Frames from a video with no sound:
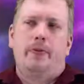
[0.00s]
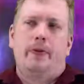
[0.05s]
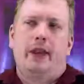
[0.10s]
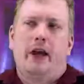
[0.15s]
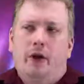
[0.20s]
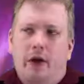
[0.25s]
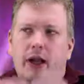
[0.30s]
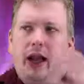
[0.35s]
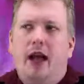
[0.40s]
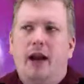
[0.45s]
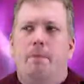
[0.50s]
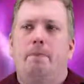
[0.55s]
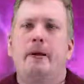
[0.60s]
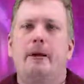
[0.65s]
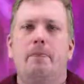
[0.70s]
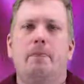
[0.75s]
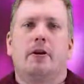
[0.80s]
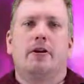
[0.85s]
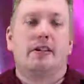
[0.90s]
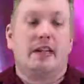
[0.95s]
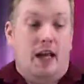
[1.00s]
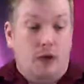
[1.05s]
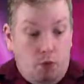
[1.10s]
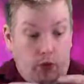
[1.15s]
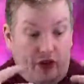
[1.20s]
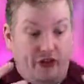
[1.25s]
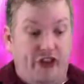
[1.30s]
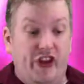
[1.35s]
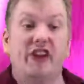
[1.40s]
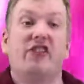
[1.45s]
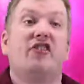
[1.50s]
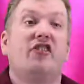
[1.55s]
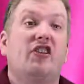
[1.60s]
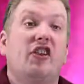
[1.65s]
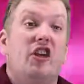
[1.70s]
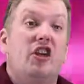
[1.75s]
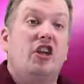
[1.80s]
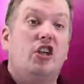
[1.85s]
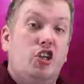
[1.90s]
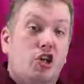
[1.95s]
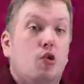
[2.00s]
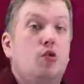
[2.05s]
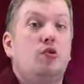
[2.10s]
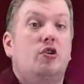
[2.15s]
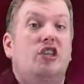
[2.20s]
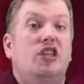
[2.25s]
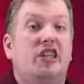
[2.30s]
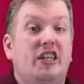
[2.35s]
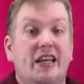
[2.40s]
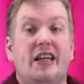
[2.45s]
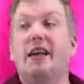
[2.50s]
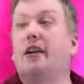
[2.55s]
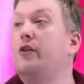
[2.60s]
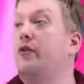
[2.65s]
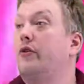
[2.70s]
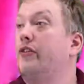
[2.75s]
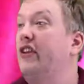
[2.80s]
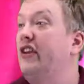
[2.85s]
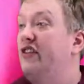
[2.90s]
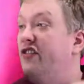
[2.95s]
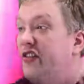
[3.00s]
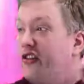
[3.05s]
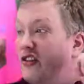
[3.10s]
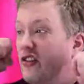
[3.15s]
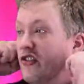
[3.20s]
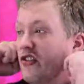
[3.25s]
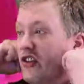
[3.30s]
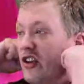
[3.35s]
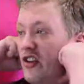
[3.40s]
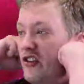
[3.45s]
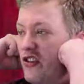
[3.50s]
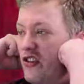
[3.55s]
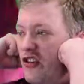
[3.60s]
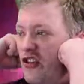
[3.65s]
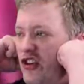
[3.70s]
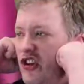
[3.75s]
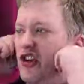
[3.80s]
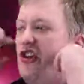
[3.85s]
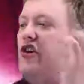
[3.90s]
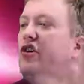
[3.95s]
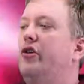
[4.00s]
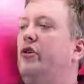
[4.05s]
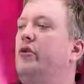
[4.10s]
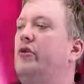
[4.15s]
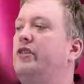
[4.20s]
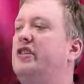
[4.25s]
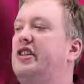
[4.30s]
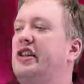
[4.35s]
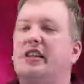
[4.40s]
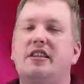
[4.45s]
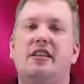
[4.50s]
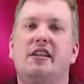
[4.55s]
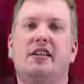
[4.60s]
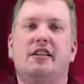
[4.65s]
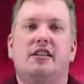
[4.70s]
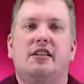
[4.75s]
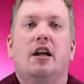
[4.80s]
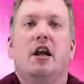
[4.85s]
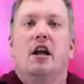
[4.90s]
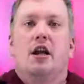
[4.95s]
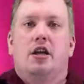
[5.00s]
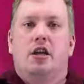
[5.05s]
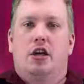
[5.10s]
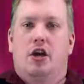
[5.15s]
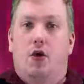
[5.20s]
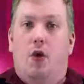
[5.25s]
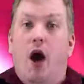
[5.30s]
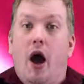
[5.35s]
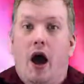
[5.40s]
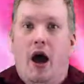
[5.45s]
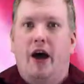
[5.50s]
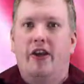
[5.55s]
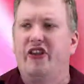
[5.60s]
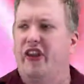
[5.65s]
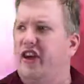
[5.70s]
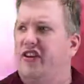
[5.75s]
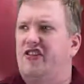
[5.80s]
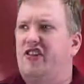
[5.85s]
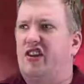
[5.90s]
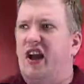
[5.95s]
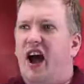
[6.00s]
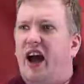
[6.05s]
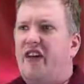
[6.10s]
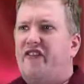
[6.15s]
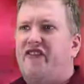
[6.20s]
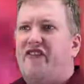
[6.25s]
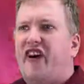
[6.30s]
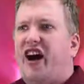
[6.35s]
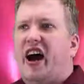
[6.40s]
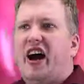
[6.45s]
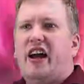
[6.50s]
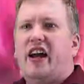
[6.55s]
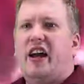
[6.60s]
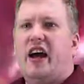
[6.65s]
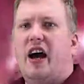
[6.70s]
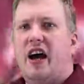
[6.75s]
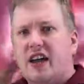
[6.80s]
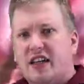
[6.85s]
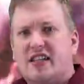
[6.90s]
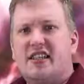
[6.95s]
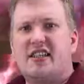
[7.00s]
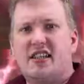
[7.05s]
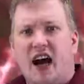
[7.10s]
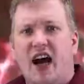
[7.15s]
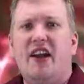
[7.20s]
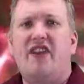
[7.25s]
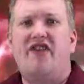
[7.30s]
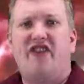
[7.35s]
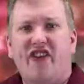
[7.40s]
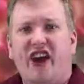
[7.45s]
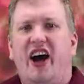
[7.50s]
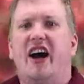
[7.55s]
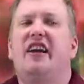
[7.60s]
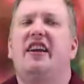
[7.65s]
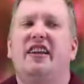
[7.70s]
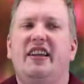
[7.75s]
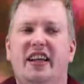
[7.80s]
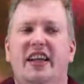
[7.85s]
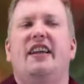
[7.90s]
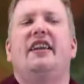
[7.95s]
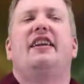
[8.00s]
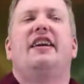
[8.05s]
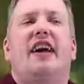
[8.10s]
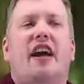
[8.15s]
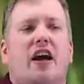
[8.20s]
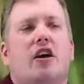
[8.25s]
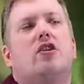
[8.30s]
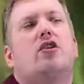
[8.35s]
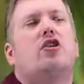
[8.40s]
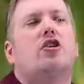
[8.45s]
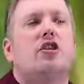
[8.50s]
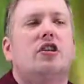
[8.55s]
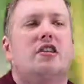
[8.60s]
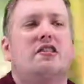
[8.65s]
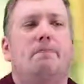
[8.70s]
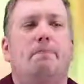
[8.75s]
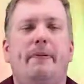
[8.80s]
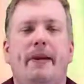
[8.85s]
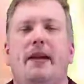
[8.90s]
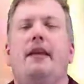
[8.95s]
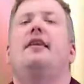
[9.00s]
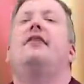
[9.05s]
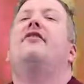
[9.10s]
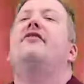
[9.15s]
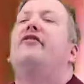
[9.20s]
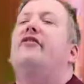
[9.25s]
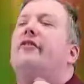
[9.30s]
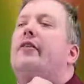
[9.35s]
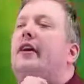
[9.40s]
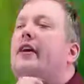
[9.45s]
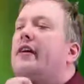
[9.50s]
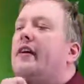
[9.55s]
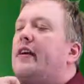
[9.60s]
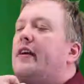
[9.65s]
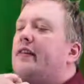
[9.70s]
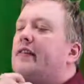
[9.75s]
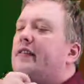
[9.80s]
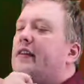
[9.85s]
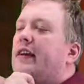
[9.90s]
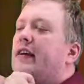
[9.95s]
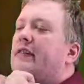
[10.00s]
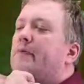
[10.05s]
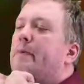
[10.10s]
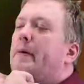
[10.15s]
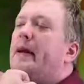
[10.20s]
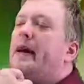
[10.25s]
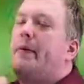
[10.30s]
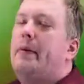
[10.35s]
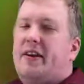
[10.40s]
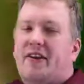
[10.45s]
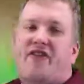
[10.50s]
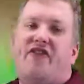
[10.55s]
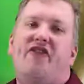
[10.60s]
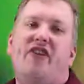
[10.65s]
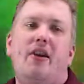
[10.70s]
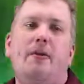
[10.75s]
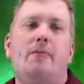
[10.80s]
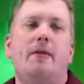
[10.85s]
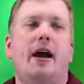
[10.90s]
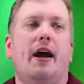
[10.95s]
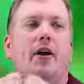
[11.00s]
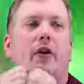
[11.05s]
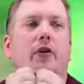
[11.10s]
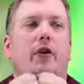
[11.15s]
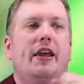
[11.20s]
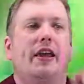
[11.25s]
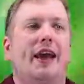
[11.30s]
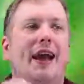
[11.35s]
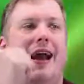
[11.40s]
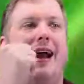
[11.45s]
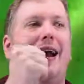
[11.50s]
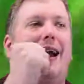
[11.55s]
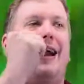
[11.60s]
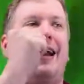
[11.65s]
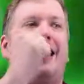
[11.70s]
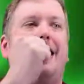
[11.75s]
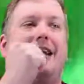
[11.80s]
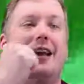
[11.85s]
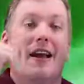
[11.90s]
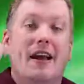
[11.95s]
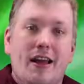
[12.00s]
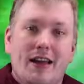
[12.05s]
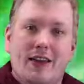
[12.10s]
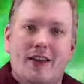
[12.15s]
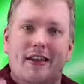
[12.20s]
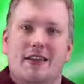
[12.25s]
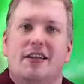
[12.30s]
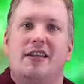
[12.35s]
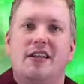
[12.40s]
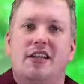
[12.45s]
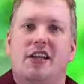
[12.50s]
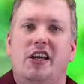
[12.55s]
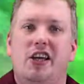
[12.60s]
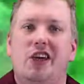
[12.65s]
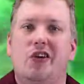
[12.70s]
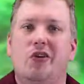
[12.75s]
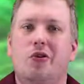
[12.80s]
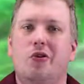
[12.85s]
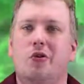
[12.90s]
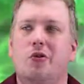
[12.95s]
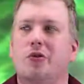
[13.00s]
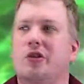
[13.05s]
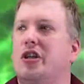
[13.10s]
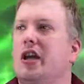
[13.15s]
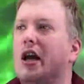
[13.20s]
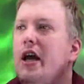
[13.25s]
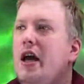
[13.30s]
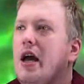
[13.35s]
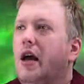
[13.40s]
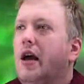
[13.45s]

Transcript: Now, a lot of people are saying, well, this is a huge deal. This is huge. This is, the sci-fi lead character is becoming female. Yay! This is huge.